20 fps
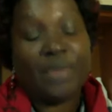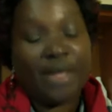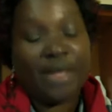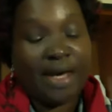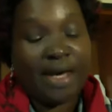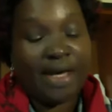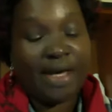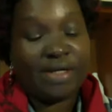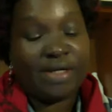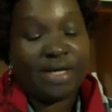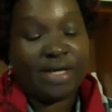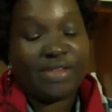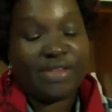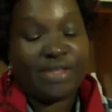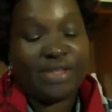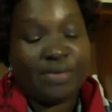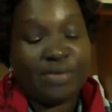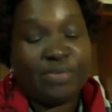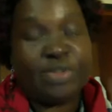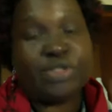And I
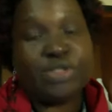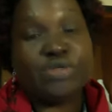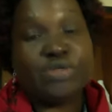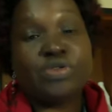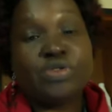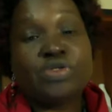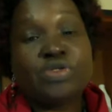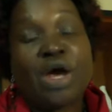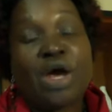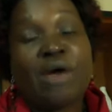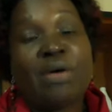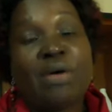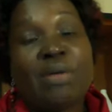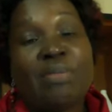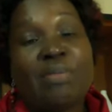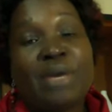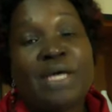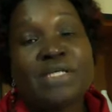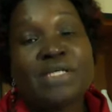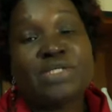think we should try
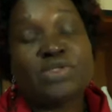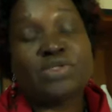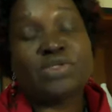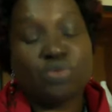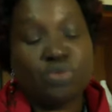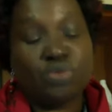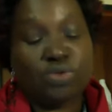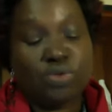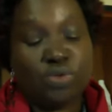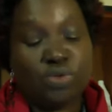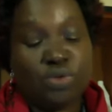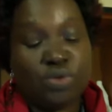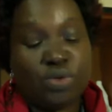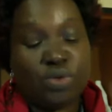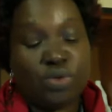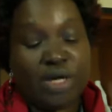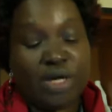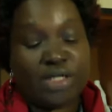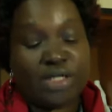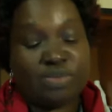our best
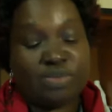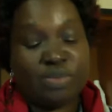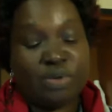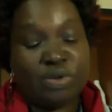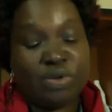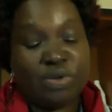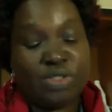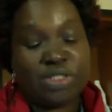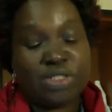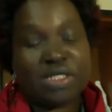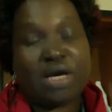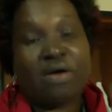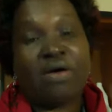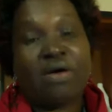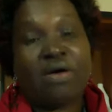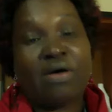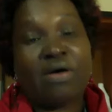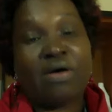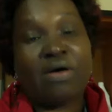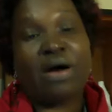to expose
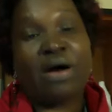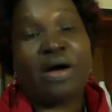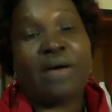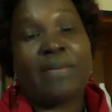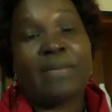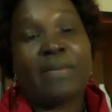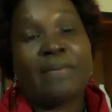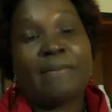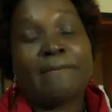our